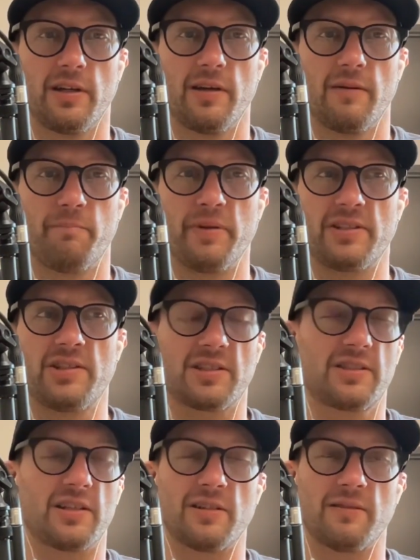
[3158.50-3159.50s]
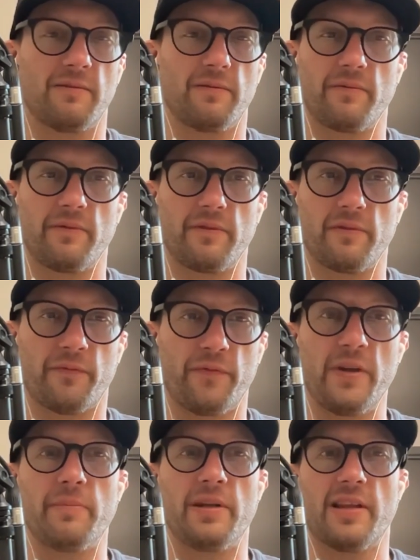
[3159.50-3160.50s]
but it just doesn't
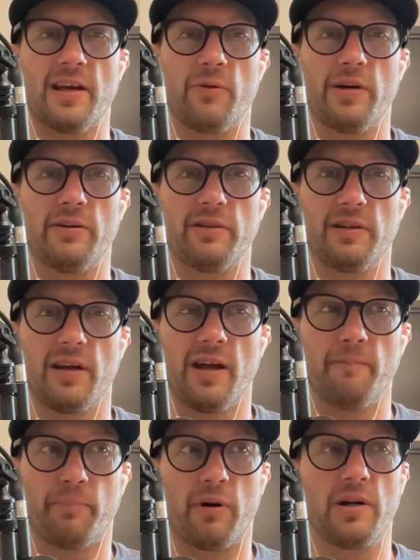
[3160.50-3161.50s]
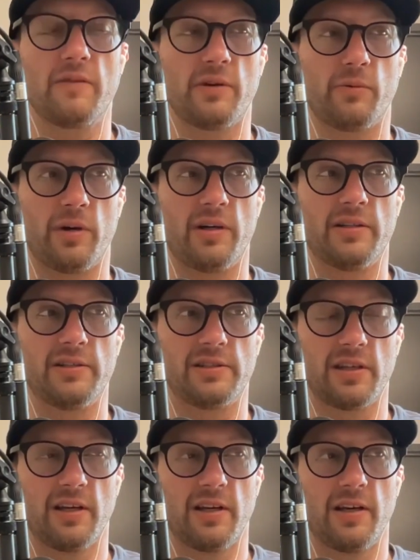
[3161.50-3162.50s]
fit me that well? And part of it was,
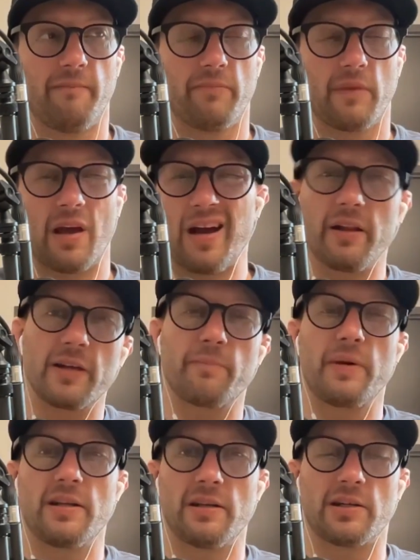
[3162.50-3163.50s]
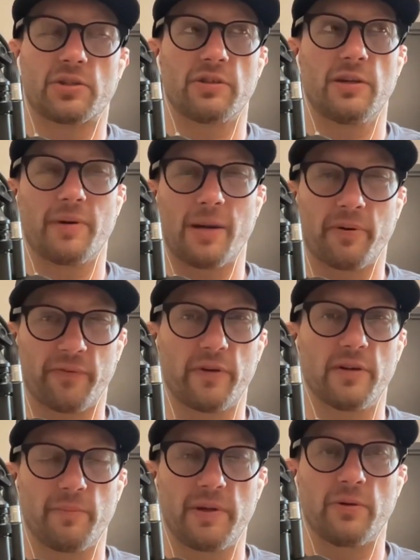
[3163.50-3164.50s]
I like being in a tree, but I
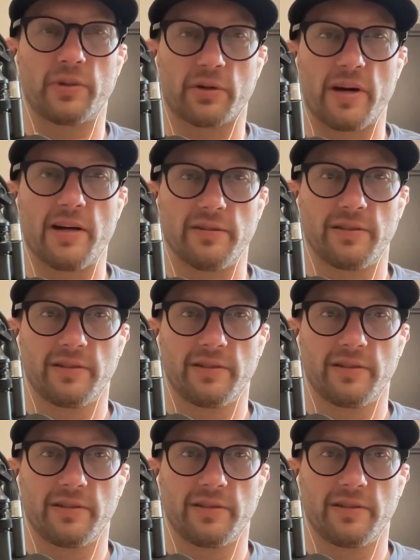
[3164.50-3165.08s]
prefer to be on the ground.